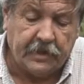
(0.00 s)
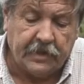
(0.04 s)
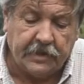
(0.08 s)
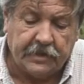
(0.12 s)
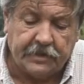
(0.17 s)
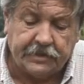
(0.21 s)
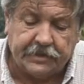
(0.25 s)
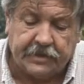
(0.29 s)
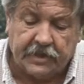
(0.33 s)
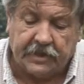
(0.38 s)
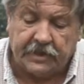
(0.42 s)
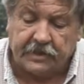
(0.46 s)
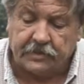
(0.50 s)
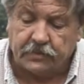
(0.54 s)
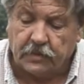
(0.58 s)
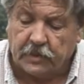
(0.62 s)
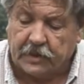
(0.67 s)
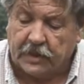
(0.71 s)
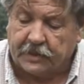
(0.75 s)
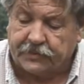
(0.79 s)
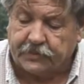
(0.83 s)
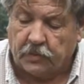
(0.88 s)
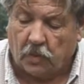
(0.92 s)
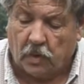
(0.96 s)
See, as we
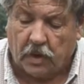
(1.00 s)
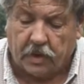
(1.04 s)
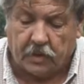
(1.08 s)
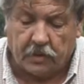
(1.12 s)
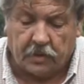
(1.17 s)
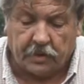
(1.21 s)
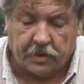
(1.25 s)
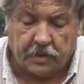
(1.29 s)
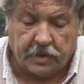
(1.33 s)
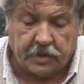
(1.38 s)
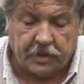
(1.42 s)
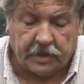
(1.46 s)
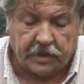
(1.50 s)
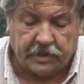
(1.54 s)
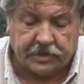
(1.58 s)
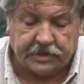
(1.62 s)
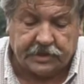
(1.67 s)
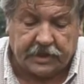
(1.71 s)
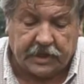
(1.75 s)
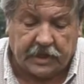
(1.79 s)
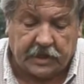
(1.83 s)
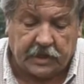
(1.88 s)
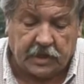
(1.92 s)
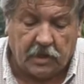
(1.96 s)
got the water on there, you can
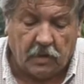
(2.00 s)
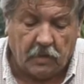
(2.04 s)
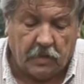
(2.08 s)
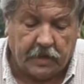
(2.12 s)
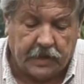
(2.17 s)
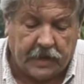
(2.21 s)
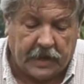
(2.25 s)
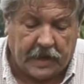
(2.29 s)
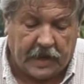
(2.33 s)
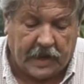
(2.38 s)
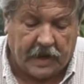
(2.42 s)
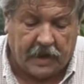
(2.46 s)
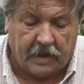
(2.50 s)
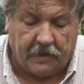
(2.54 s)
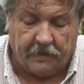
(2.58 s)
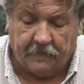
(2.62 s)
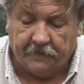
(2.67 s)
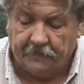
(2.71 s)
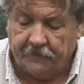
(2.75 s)
see it going down.